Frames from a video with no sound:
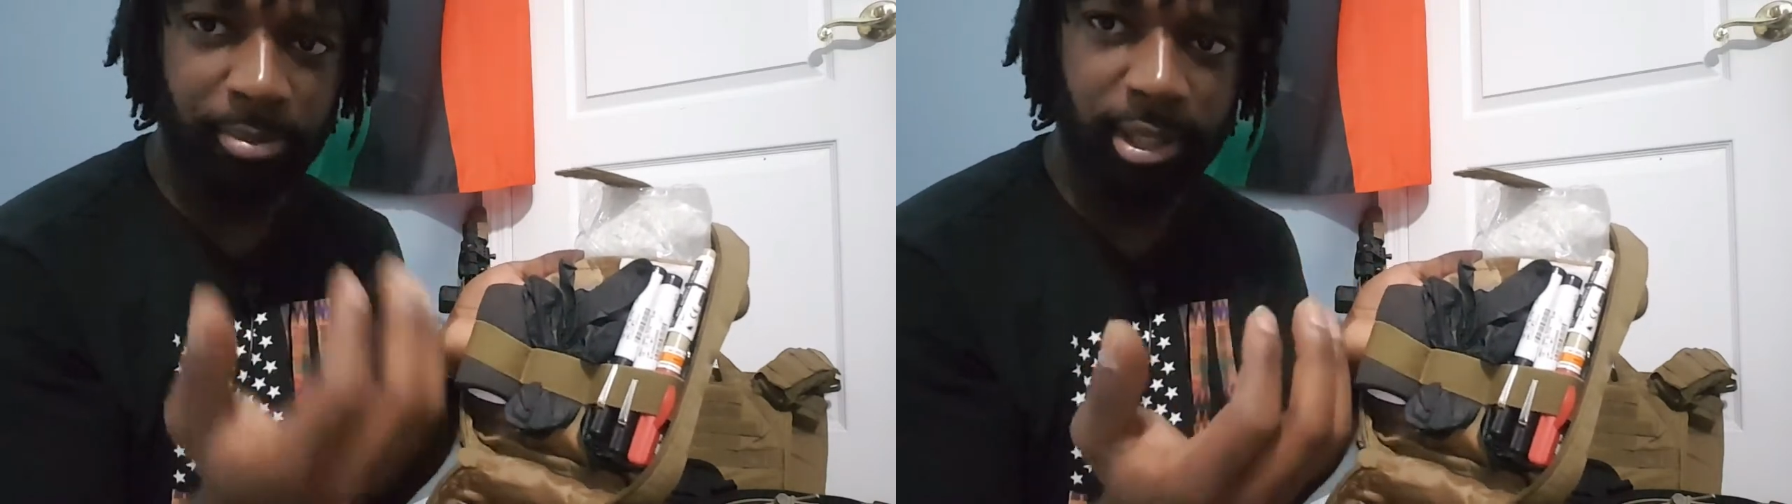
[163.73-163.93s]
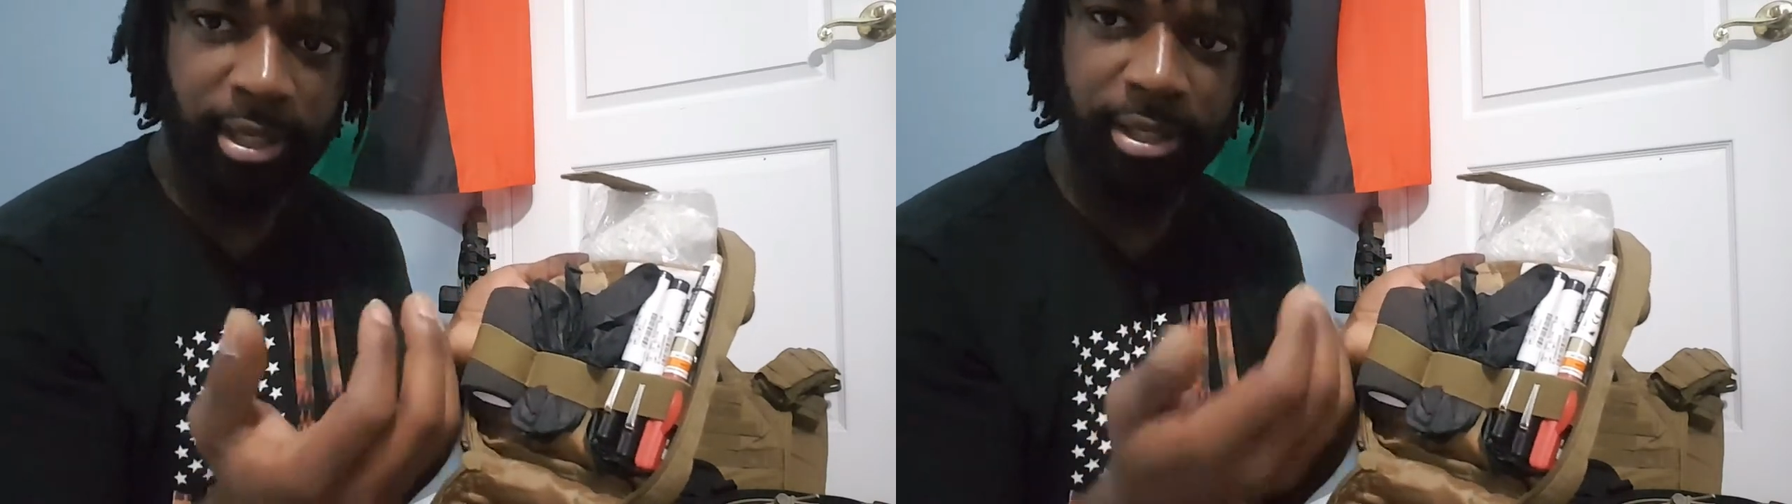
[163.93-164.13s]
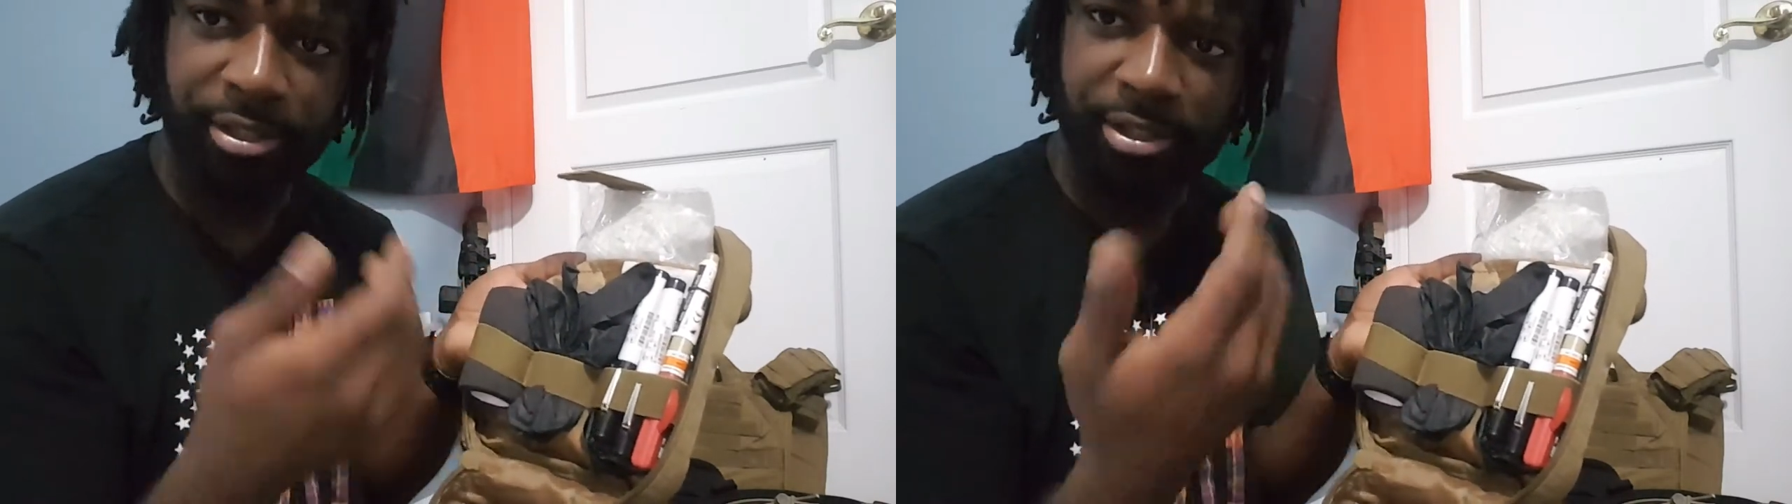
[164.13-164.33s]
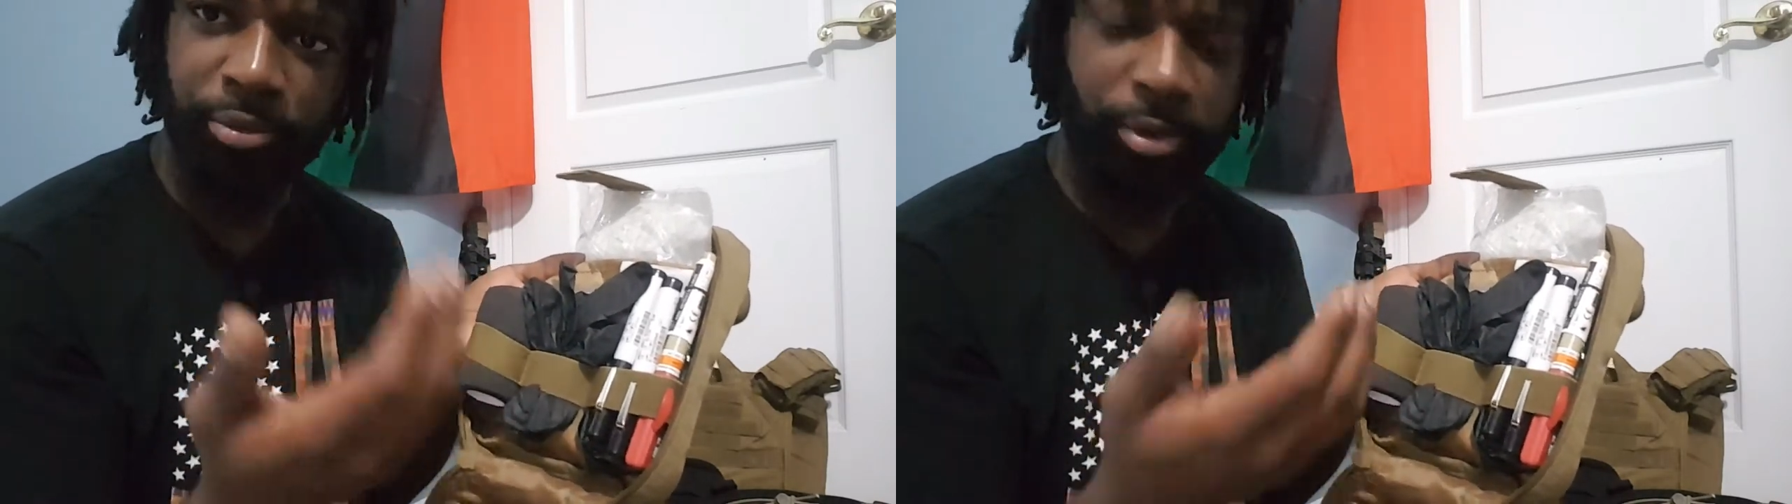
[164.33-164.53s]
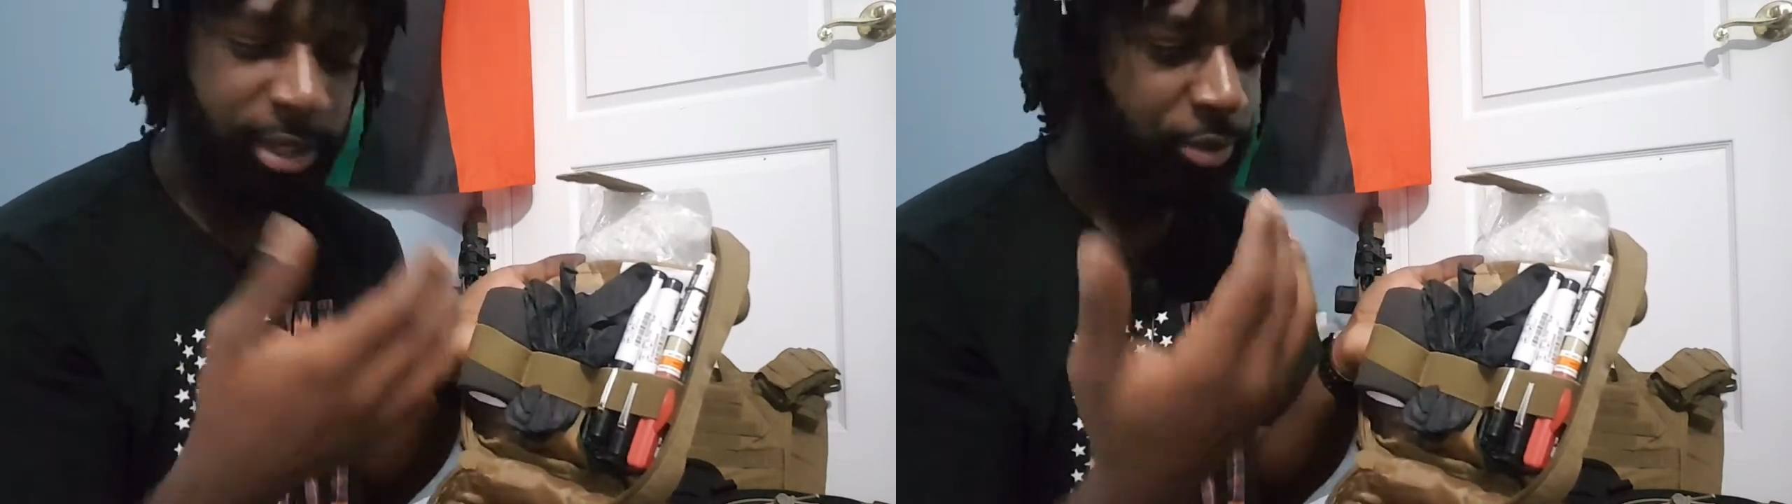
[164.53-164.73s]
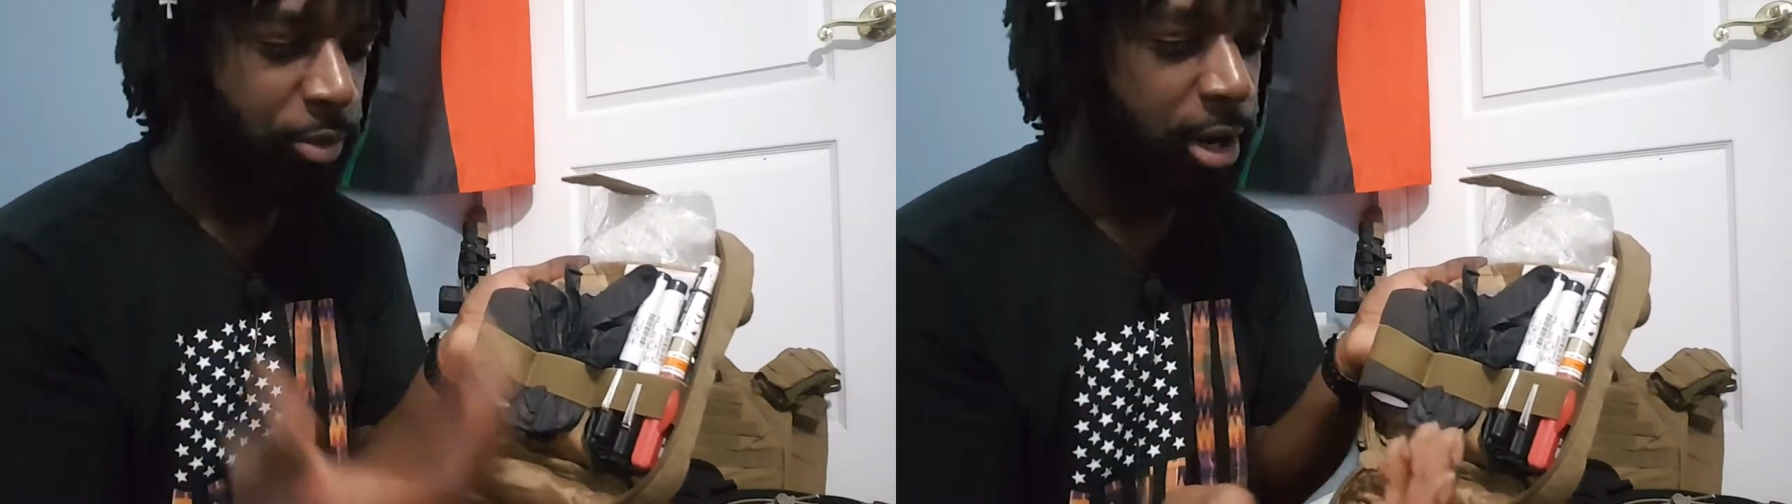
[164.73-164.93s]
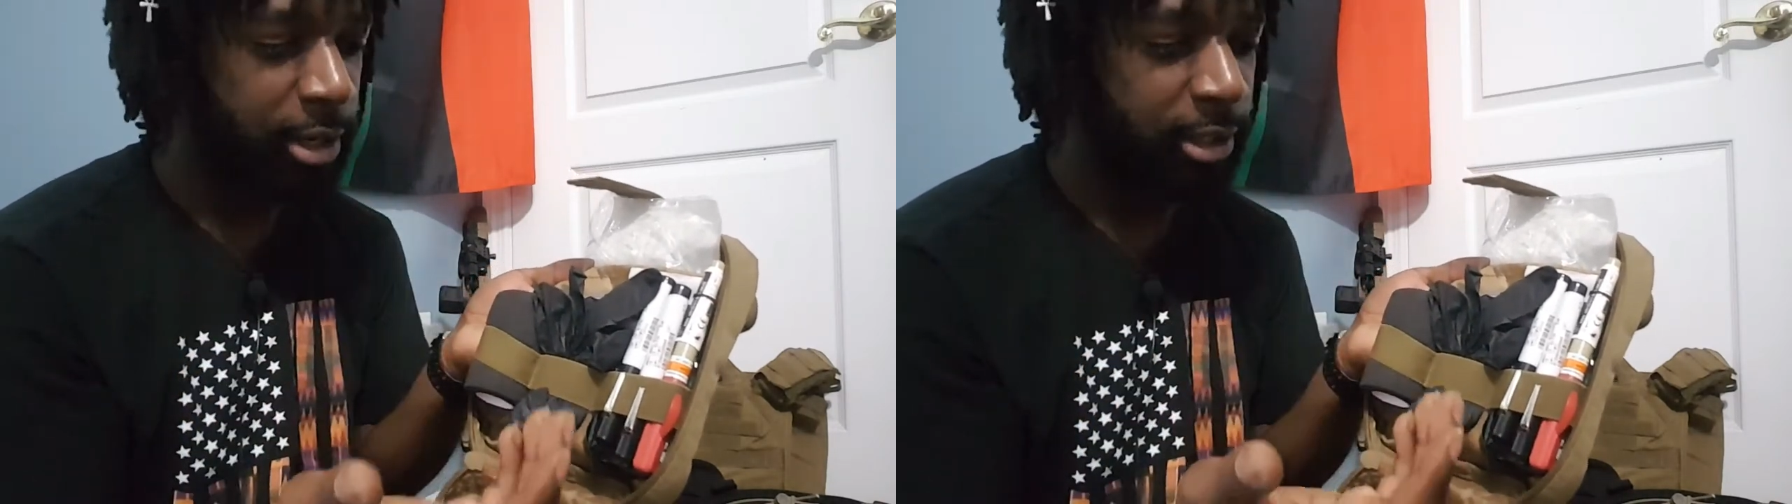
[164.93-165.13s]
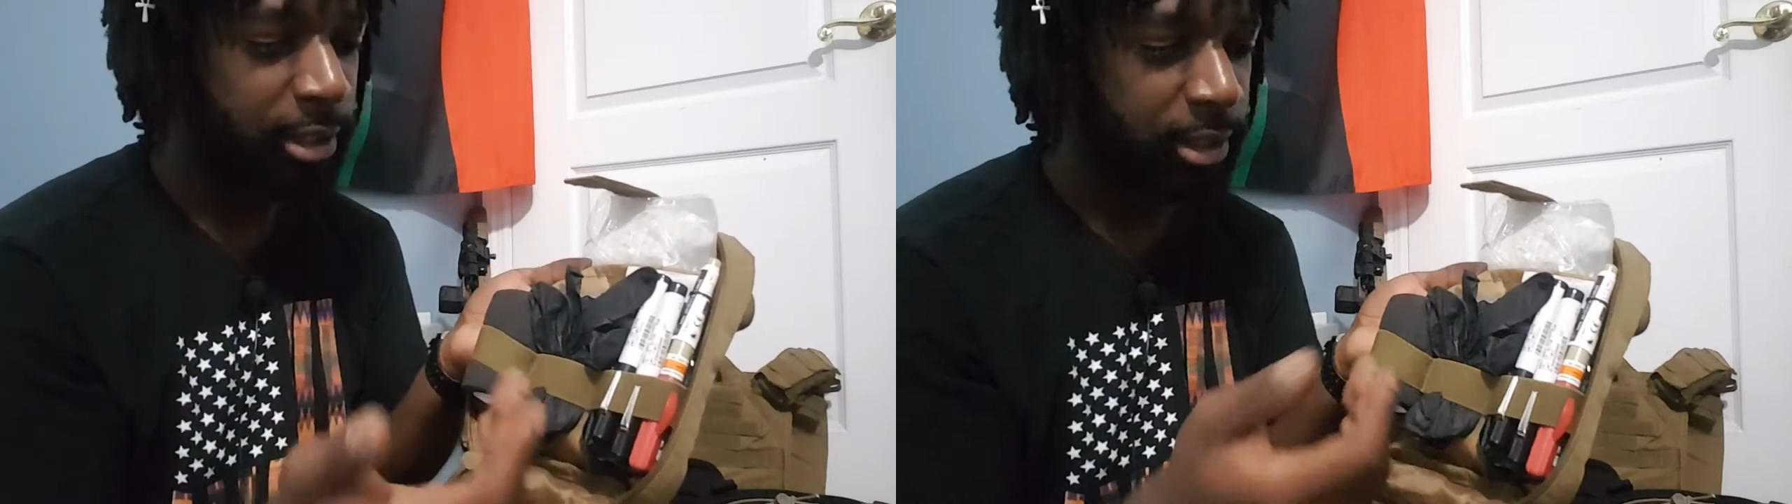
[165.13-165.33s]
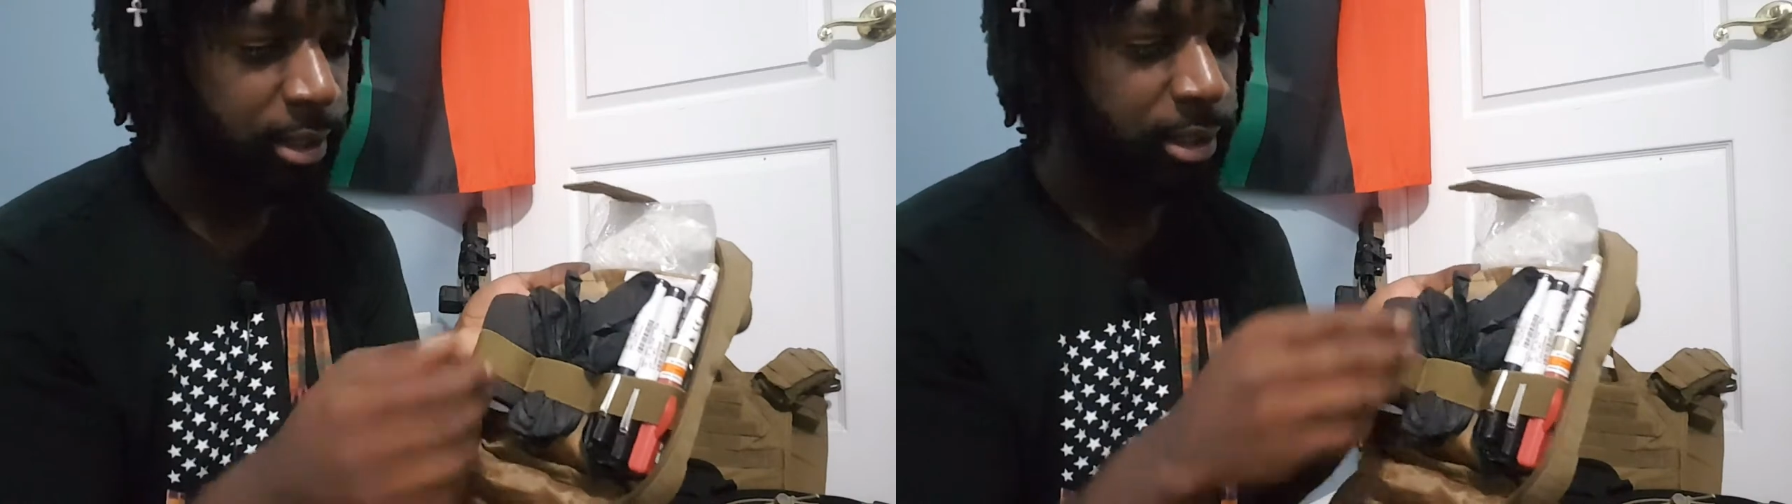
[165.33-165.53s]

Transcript: blood or sweat or water.